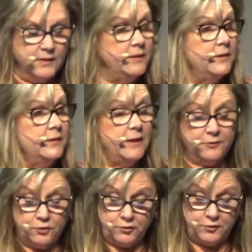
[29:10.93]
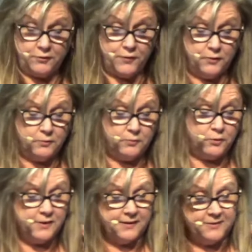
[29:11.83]
He didn't answer his phone or
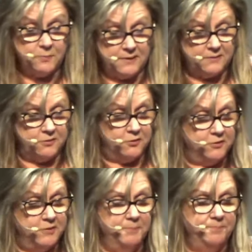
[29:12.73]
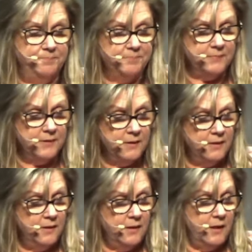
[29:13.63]
text messages.
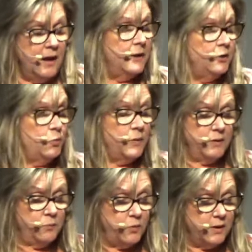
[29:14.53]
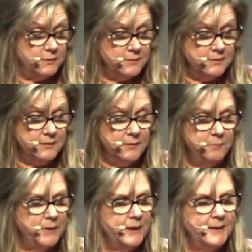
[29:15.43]
I knew where he was.
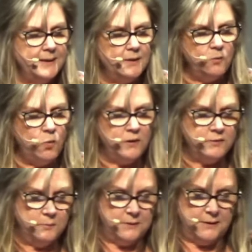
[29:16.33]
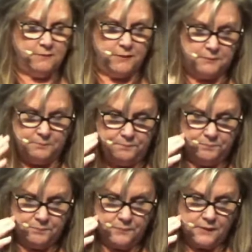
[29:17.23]
I didn't want to believe it.
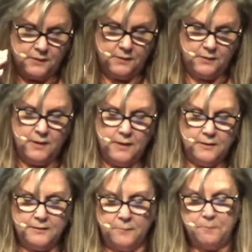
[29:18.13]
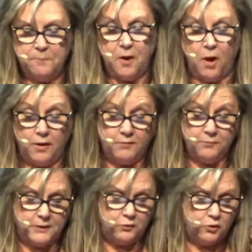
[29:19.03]
Some part of
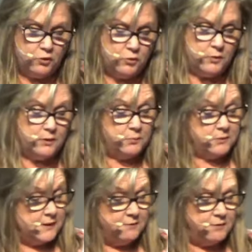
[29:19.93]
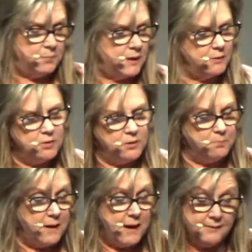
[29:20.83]
me knew he was leaving, but I couldn't
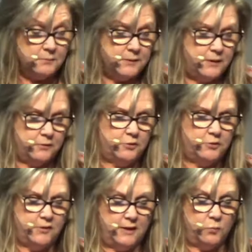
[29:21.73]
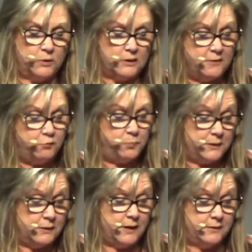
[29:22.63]
possibly understand what life would be
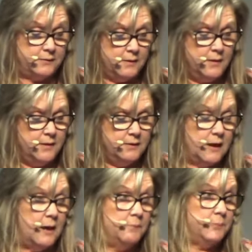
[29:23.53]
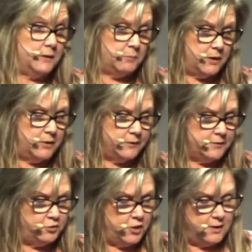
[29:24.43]
like not being married
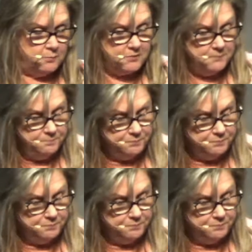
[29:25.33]
to James.